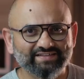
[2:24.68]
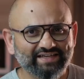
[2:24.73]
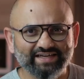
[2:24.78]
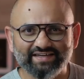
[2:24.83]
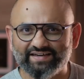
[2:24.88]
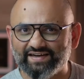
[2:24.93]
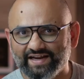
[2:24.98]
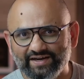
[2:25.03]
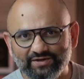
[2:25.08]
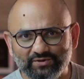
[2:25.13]
like
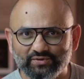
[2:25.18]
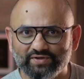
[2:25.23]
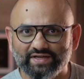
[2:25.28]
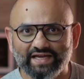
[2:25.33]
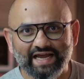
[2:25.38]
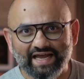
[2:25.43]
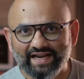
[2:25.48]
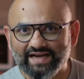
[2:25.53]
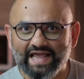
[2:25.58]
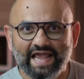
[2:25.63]
trying to
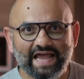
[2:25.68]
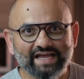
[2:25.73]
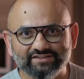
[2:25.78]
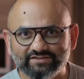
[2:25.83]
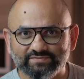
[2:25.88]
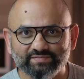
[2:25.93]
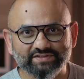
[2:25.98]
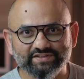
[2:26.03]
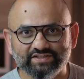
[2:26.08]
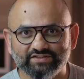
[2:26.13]
can as
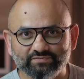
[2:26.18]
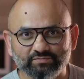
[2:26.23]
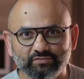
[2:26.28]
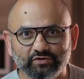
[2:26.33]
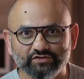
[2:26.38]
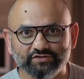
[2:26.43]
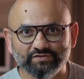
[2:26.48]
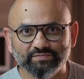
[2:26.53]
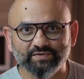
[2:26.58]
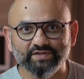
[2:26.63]
much as
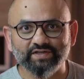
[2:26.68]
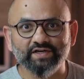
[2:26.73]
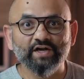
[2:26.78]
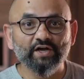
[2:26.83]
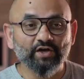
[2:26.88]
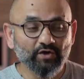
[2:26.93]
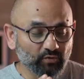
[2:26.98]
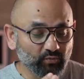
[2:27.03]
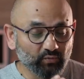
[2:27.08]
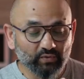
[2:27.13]
possible
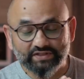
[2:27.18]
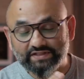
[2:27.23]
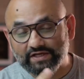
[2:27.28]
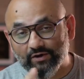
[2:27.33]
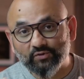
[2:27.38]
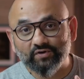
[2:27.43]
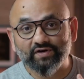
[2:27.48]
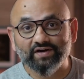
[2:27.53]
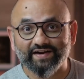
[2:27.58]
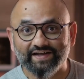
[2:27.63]

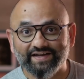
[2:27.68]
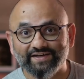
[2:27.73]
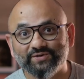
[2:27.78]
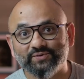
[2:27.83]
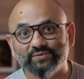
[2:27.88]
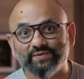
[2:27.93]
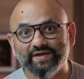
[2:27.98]
without trying to